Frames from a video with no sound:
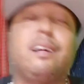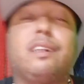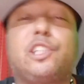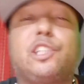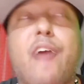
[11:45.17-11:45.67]
the
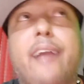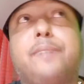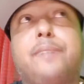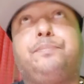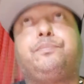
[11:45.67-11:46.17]
track.
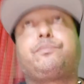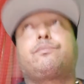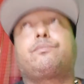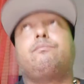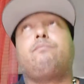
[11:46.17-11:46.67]

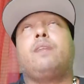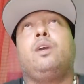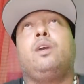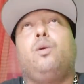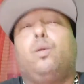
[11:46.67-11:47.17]

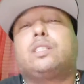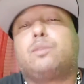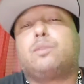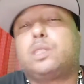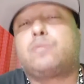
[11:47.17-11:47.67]

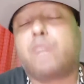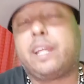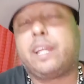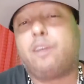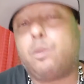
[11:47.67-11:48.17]
What's
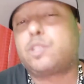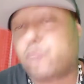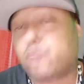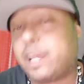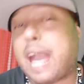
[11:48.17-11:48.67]

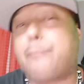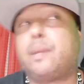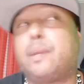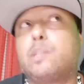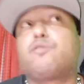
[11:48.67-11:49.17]
really happening?
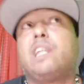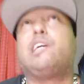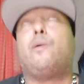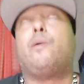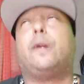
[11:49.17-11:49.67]
What's really
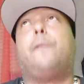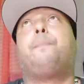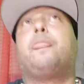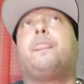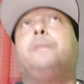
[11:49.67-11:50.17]
going
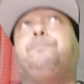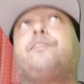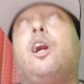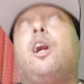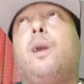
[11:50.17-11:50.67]

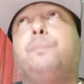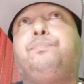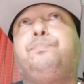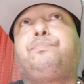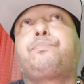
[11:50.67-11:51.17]

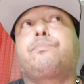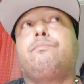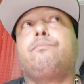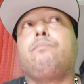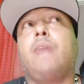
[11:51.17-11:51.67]
on?
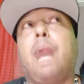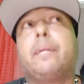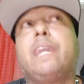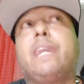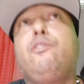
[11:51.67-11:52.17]
I'm gonna
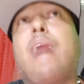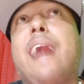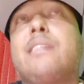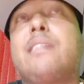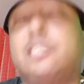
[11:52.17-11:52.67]
give you
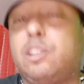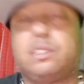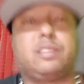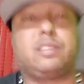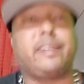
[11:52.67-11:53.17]
guys. I told you
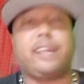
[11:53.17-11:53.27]
Sunday